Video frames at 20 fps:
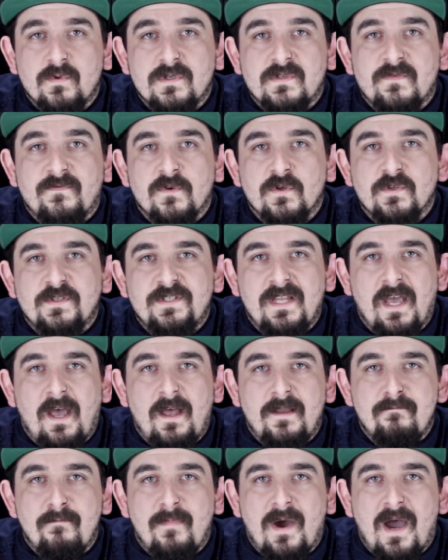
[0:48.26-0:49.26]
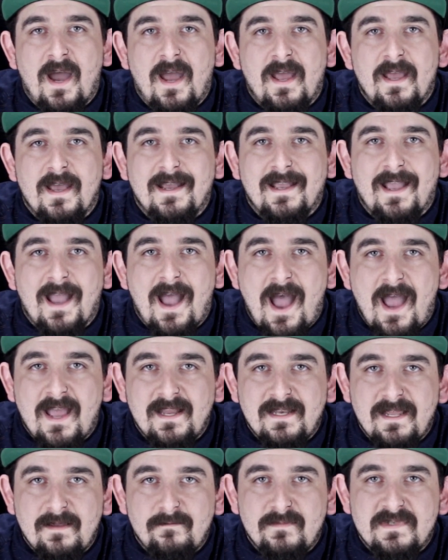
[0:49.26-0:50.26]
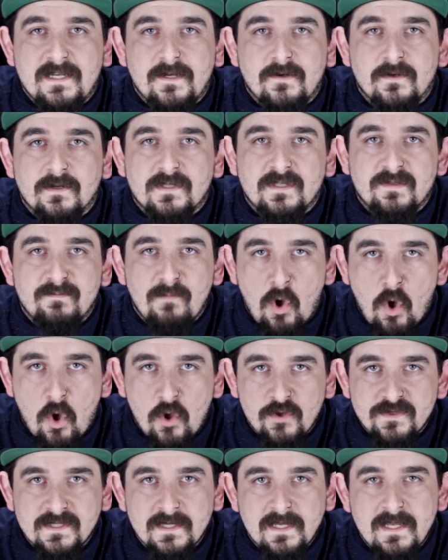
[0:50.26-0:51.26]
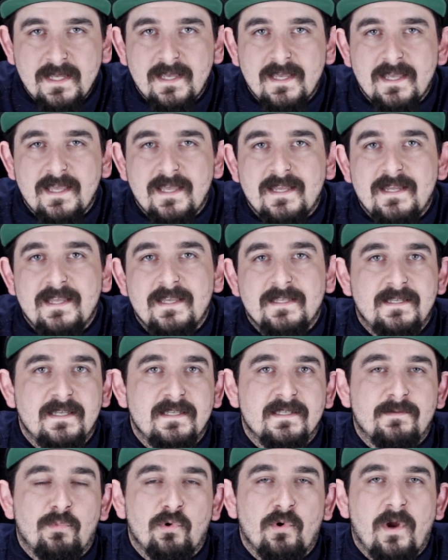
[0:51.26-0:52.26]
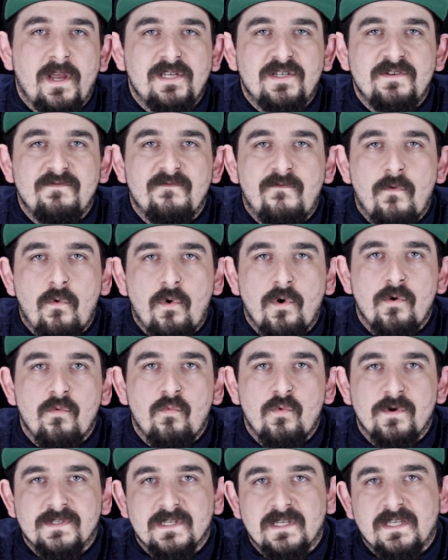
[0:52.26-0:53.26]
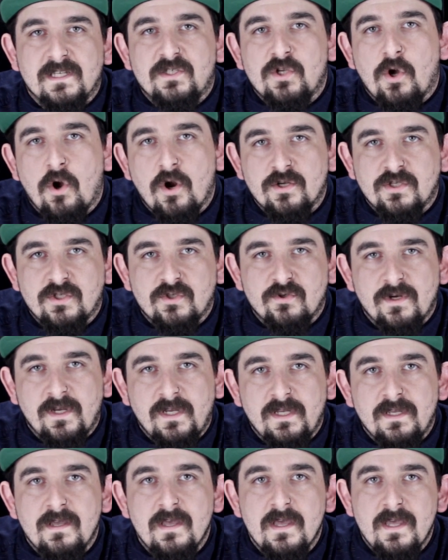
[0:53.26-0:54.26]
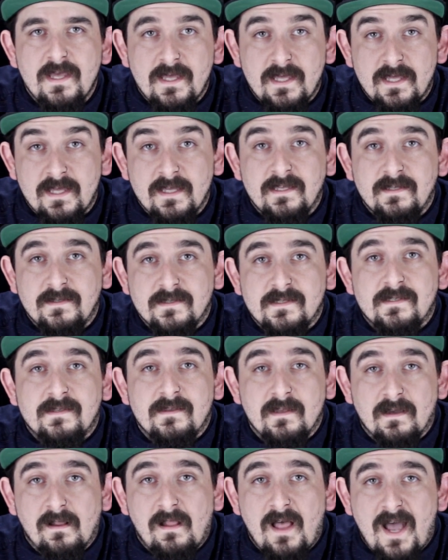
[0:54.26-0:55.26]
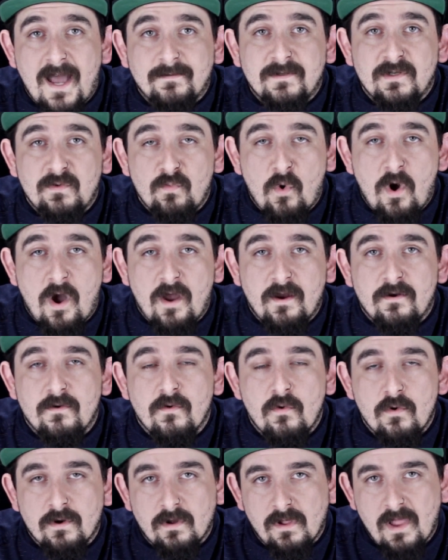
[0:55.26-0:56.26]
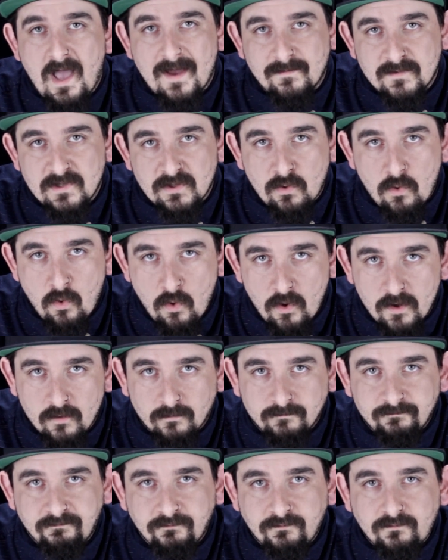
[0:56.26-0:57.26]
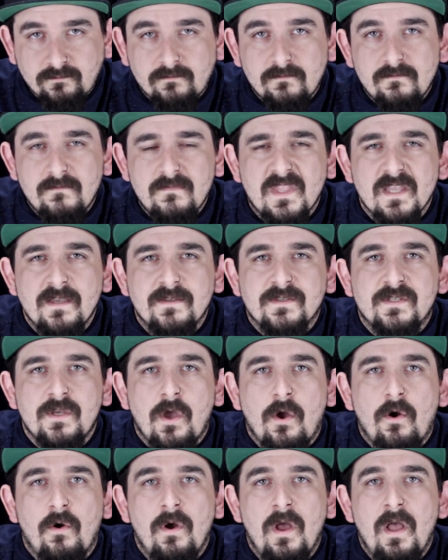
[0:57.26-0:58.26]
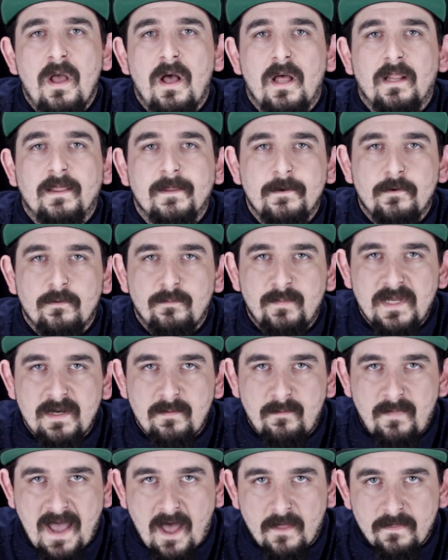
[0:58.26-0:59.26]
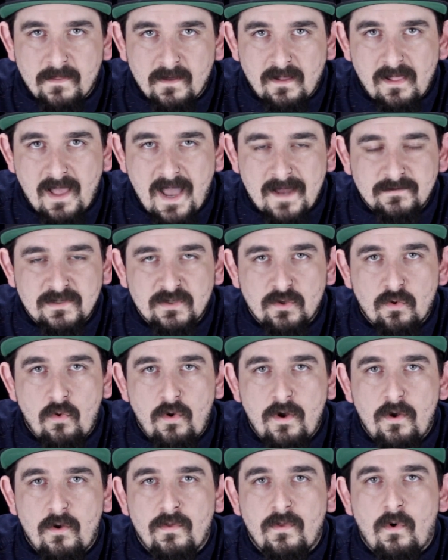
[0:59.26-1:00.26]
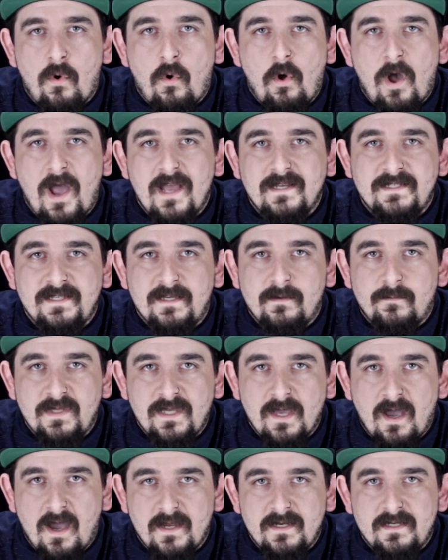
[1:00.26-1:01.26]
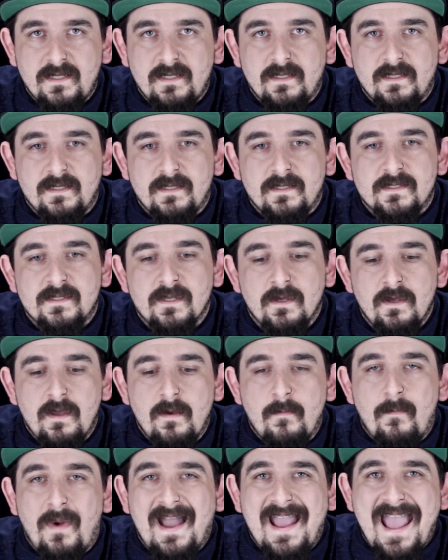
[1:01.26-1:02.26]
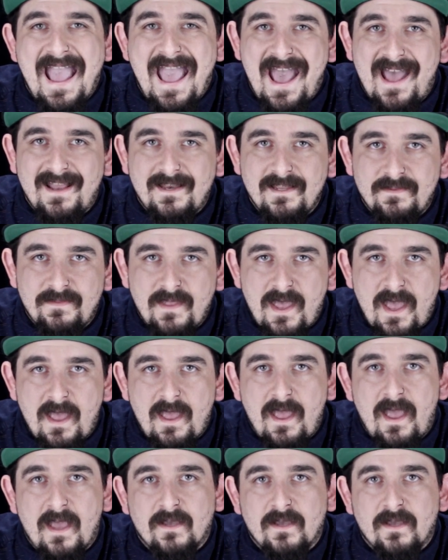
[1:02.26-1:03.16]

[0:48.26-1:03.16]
was first done by a guy named Derek Smalls, and his inspiration for it was a guitar string, hence the Clapton Wire or Clapton Coil. So a little bit about the Clapton Coil. The whole idea behind it is by adding that